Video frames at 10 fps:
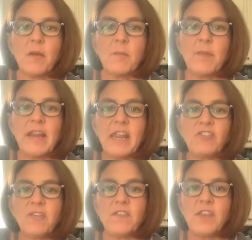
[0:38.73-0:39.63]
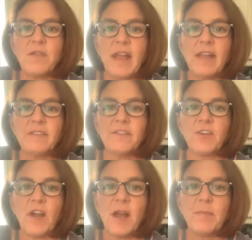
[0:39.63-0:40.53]
But each of you guys, if you're
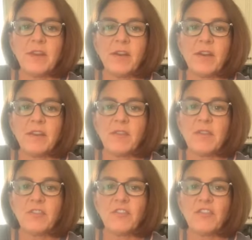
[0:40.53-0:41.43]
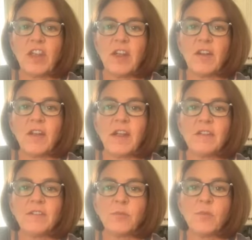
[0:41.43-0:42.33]
hopping on, you can share
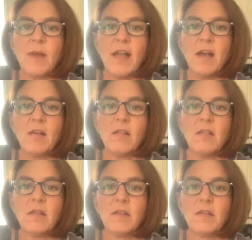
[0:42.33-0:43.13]
as well.